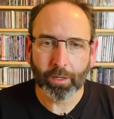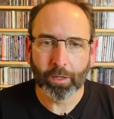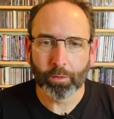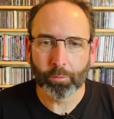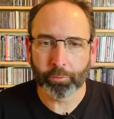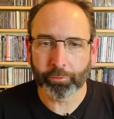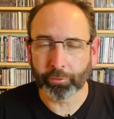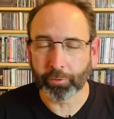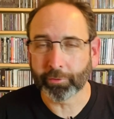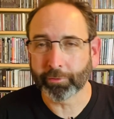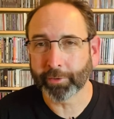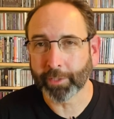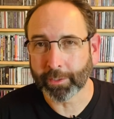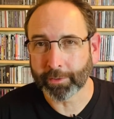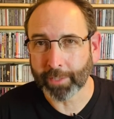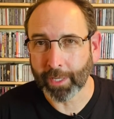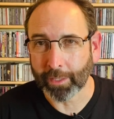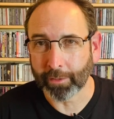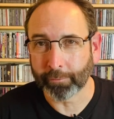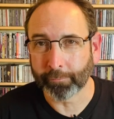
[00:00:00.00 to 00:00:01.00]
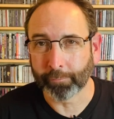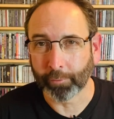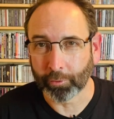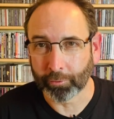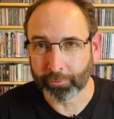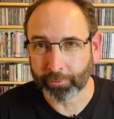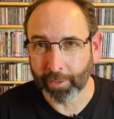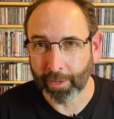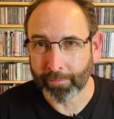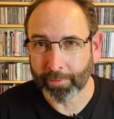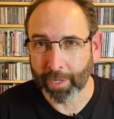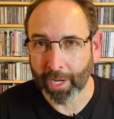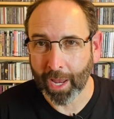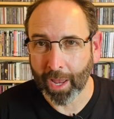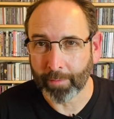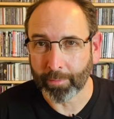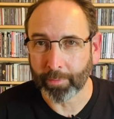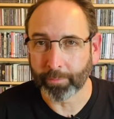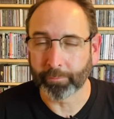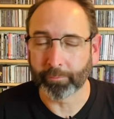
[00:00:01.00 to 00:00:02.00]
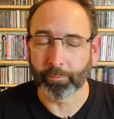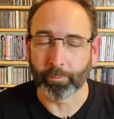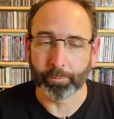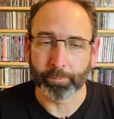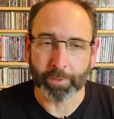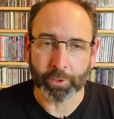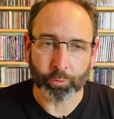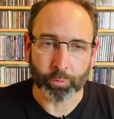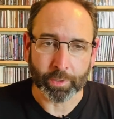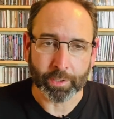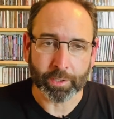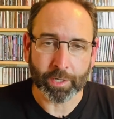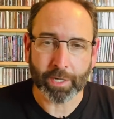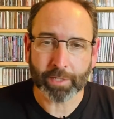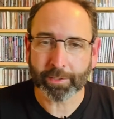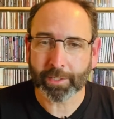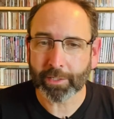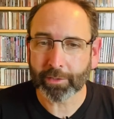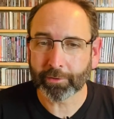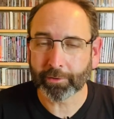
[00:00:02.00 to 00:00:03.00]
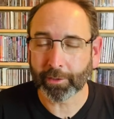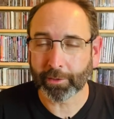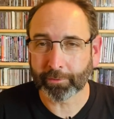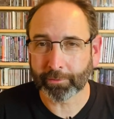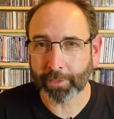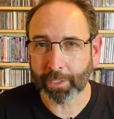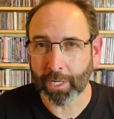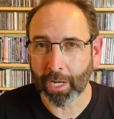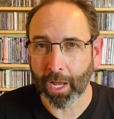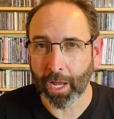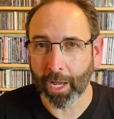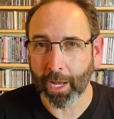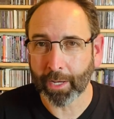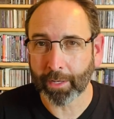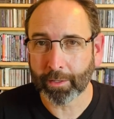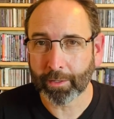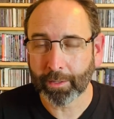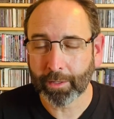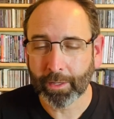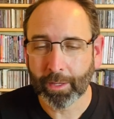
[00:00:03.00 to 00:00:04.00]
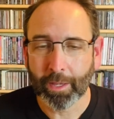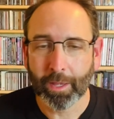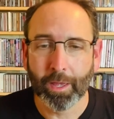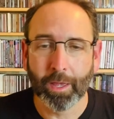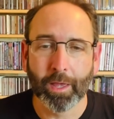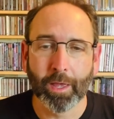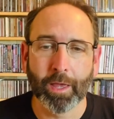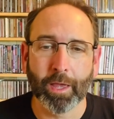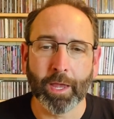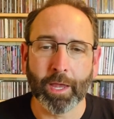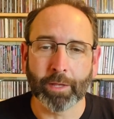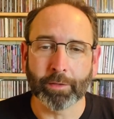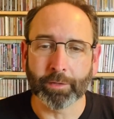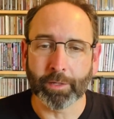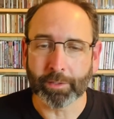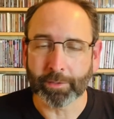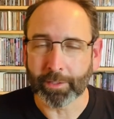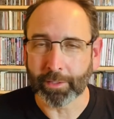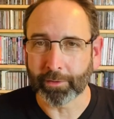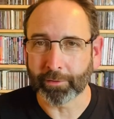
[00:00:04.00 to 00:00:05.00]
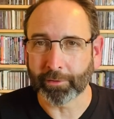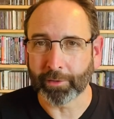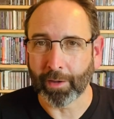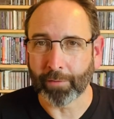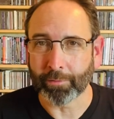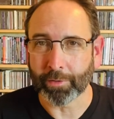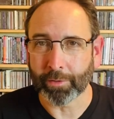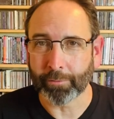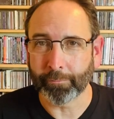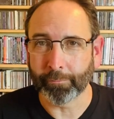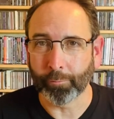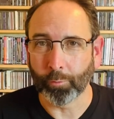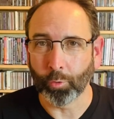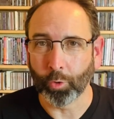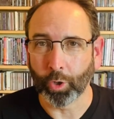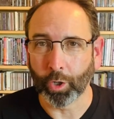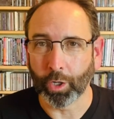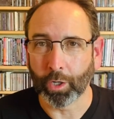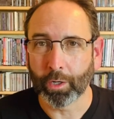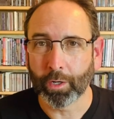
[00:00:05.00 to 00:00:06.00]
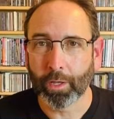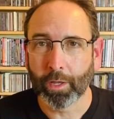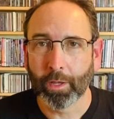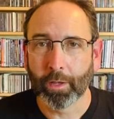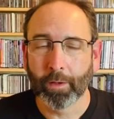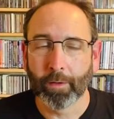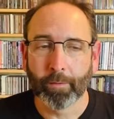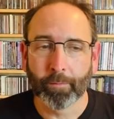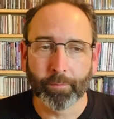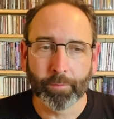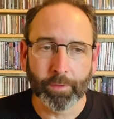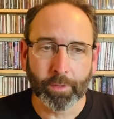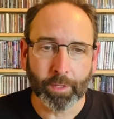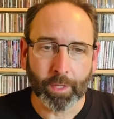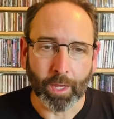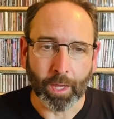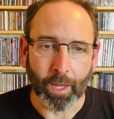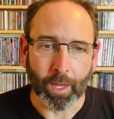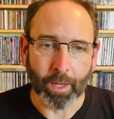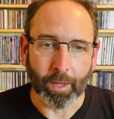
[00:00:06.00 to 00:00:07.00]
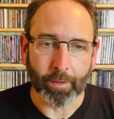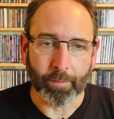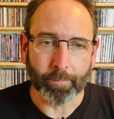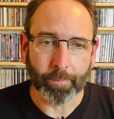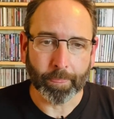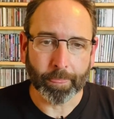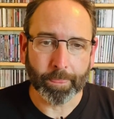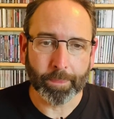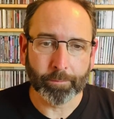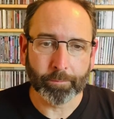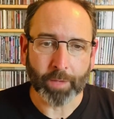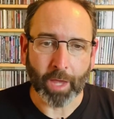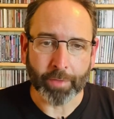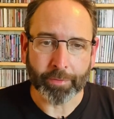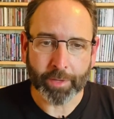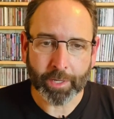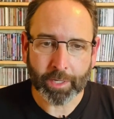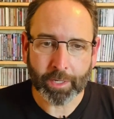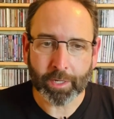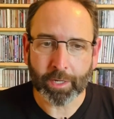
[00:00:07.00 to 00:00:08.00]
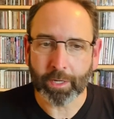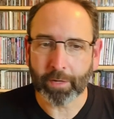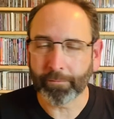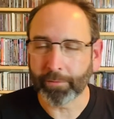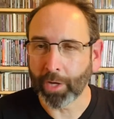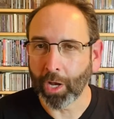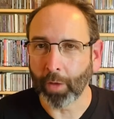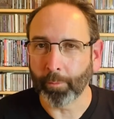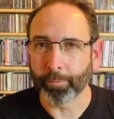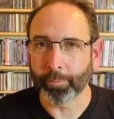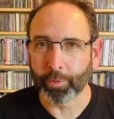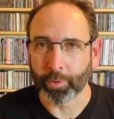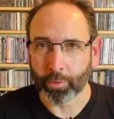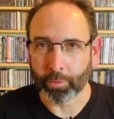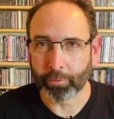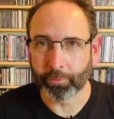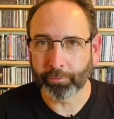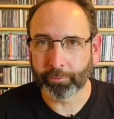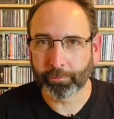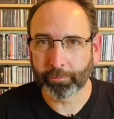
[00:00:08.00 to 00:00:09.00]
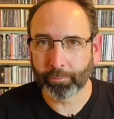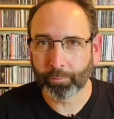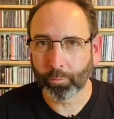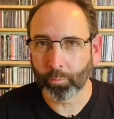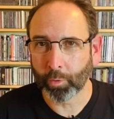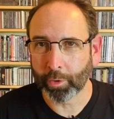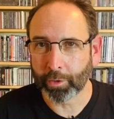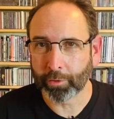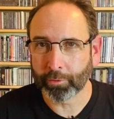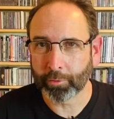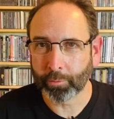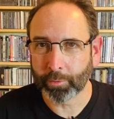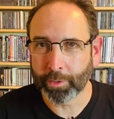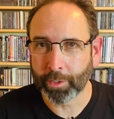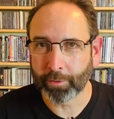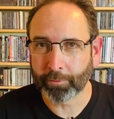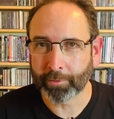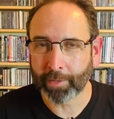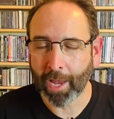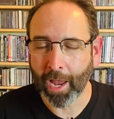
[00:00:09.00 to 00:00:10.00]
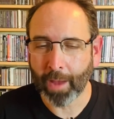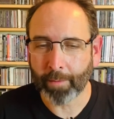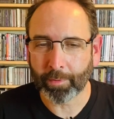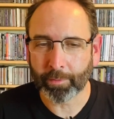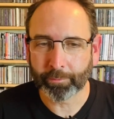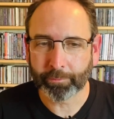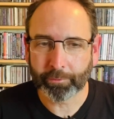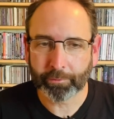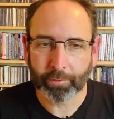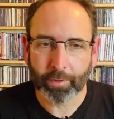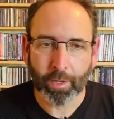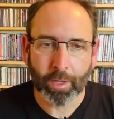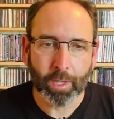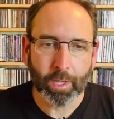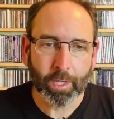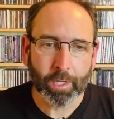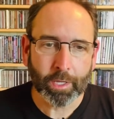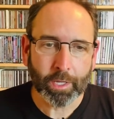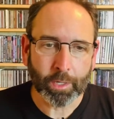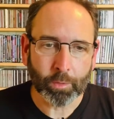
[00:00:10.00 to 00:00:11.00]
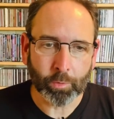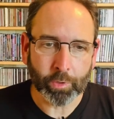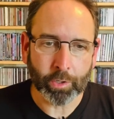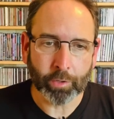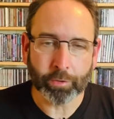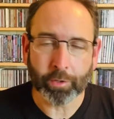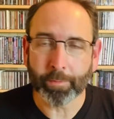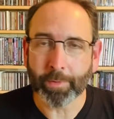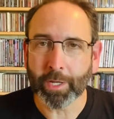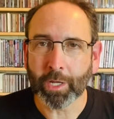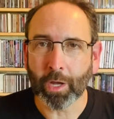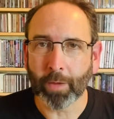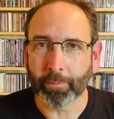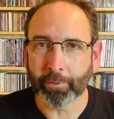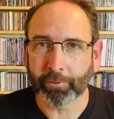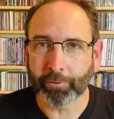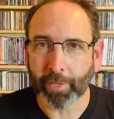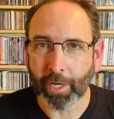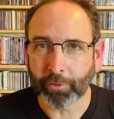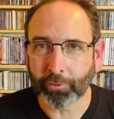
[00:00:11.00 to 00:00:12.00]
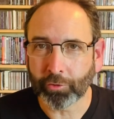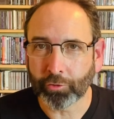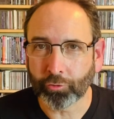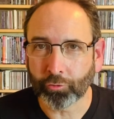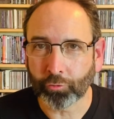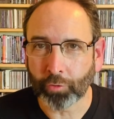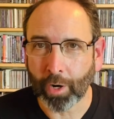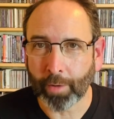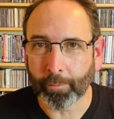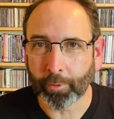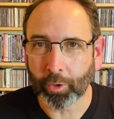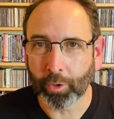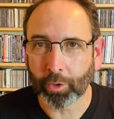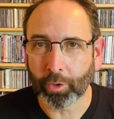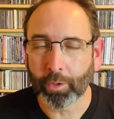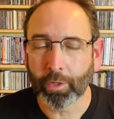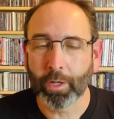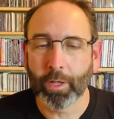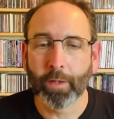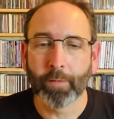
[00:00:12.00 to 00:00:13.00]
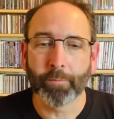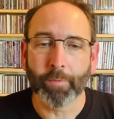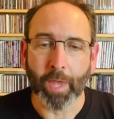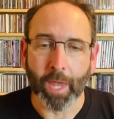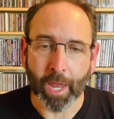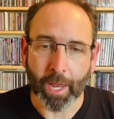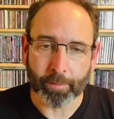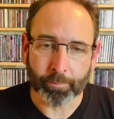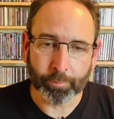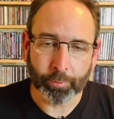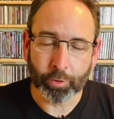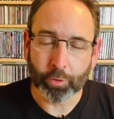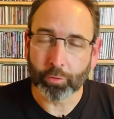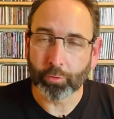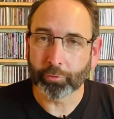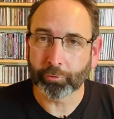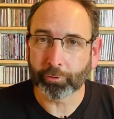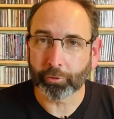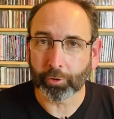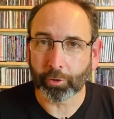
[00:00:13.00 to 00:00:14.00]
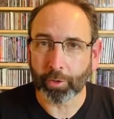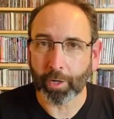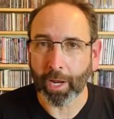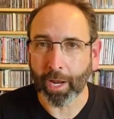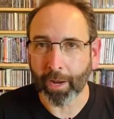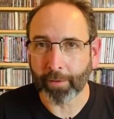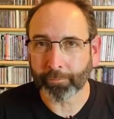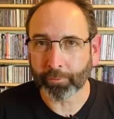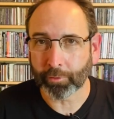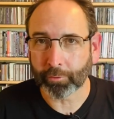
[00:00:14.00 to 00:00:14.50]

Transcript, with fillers: was on Santana's first seven albums from between 1969 and 1974. Uh, I think he even helped produce one or two of those albums. He went on to become a session drummer and producer after